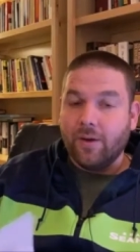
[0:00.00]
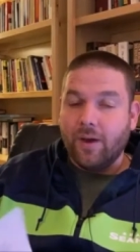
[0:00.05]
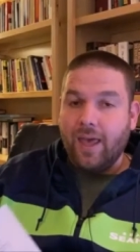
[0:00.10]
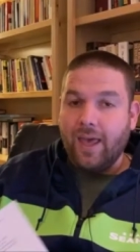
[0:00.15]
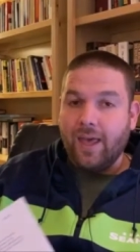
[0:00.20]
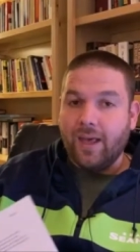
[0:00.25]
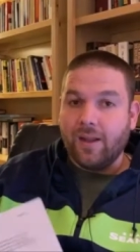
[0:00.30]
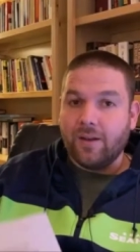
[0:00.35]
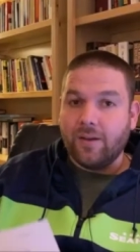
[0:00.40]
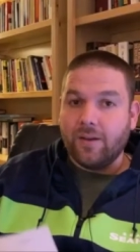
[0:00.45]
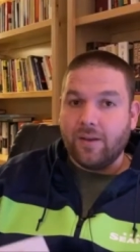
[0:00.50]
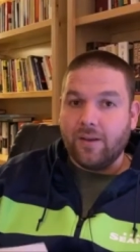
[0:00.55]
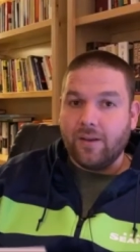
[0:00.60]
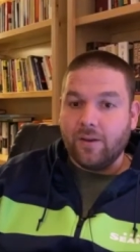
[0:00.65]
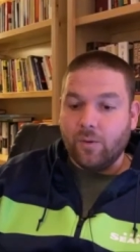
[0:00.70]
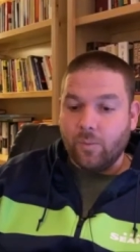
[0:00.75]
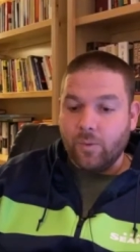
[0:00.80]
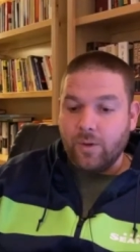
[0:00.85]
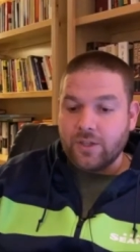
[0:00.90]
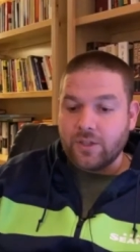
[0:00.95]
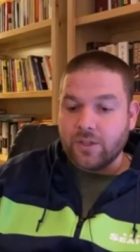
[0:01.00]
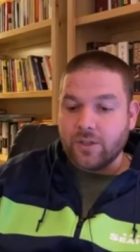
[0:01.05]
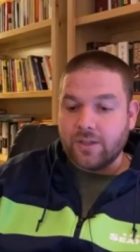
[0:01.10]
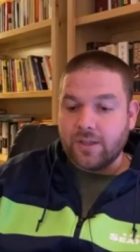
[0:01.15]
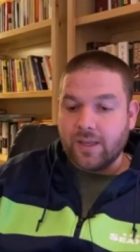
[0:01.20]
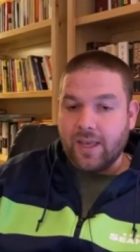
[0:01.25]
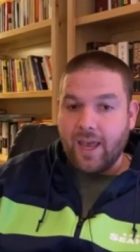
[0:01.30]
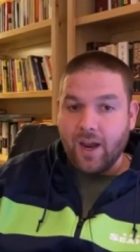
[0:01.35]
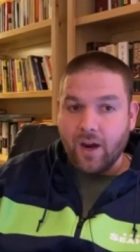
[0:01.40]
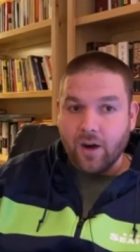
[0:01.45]
and you know we should
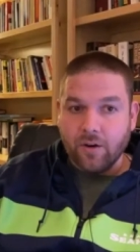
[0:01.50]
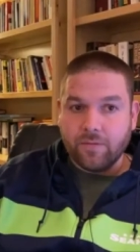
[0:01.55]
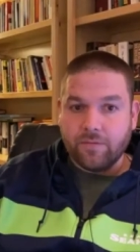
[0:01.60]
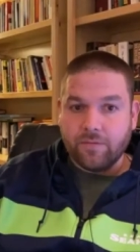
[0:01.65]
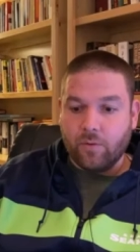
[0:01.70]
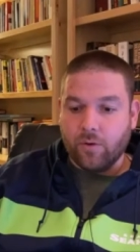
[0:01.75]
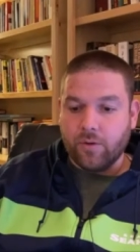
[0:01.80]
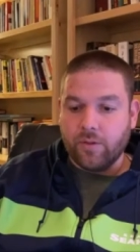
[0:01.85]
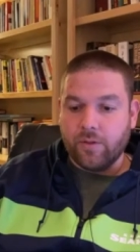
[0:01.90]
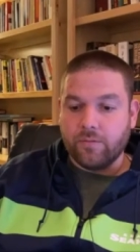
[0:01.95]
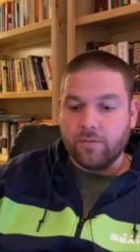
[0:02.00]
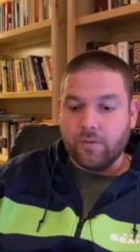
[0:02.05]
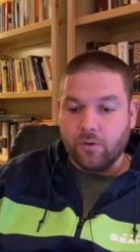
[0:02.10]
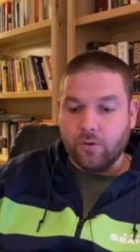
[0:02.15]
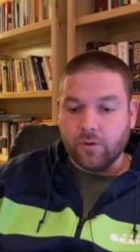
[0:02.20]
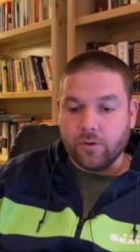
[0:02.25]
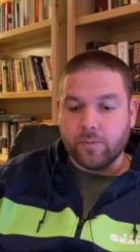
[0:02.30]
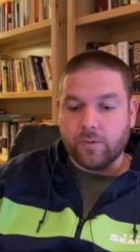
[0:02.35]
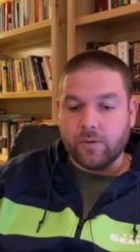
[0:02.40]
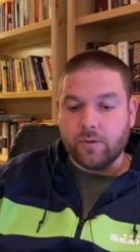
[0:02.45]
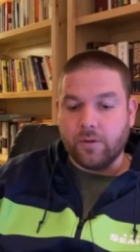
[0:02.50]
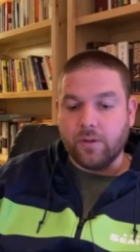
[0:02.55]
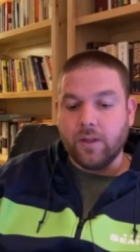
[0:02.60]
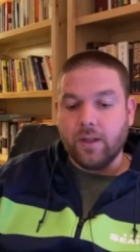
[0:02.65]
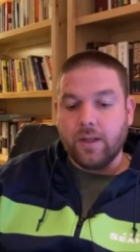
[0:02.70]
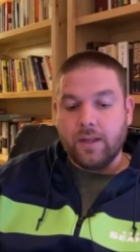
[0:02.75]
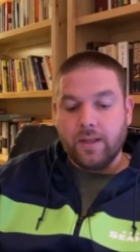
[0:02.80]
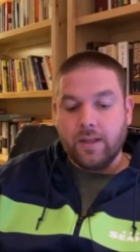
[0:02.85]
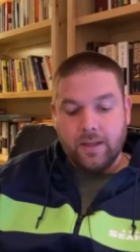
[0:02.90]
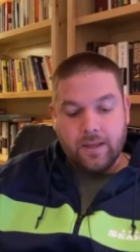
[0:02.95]
care for the vulnerable
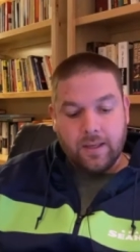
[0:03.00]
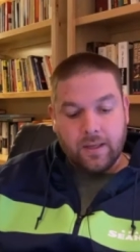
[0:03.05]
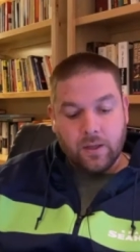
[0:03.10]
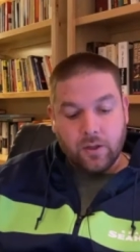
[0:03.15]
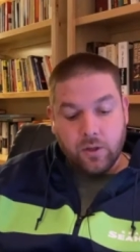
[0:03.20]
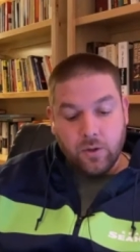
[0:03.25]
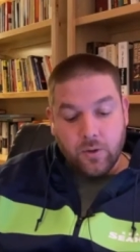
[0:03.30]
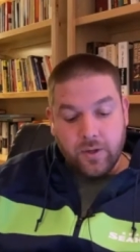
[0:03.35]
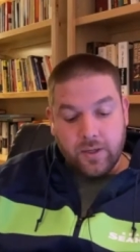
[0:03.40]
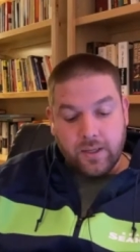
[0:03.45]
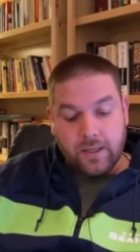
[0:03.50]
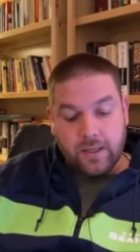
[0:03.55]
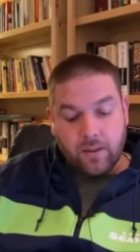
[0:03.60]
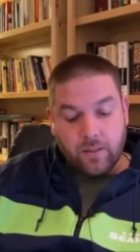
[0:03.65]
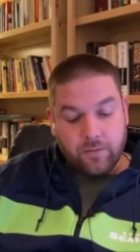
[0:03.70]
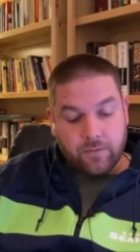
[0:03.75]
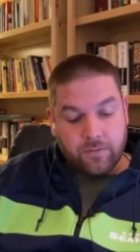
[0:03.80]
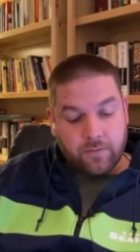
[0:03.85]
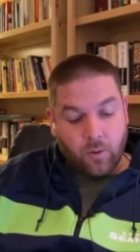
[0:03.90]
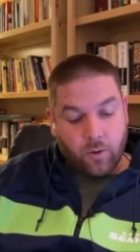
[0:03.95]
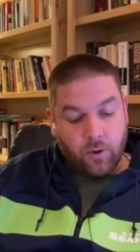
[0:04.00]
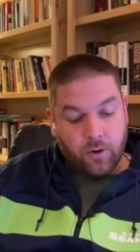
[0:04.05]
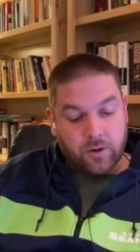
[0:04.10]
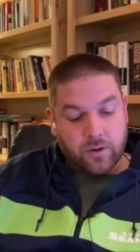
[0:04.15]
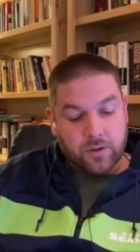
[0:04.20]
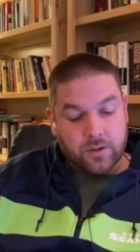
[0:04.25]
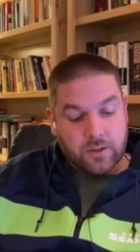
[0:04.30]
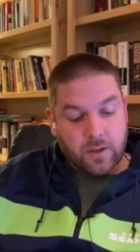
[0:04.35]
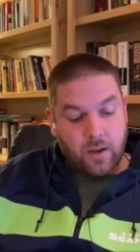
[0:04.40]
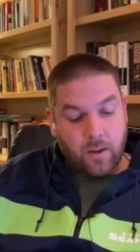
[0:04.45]
including the
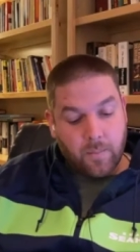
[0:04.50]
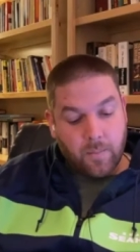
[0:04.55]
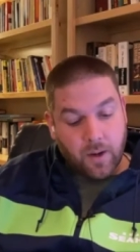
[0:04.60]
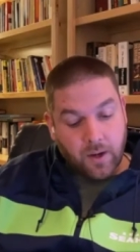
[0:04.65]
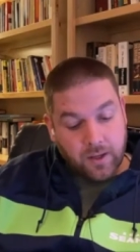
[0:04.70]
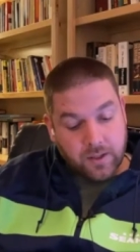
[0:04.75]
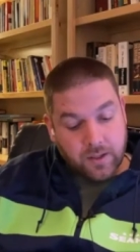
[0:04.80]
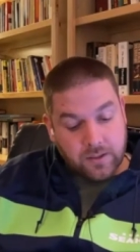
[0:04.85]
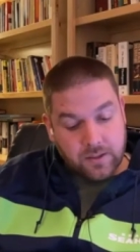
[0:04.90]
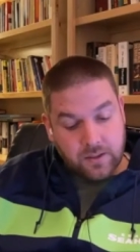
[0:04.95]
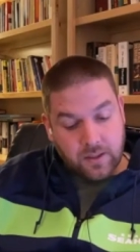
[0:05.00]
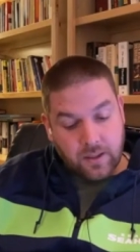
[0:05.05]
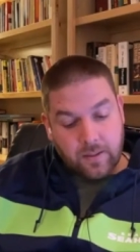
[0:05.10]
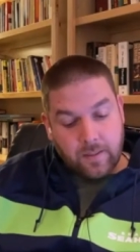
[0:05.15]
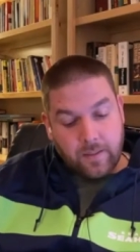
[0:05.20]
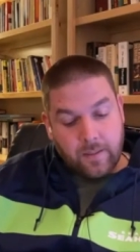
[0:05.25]
foreigners among us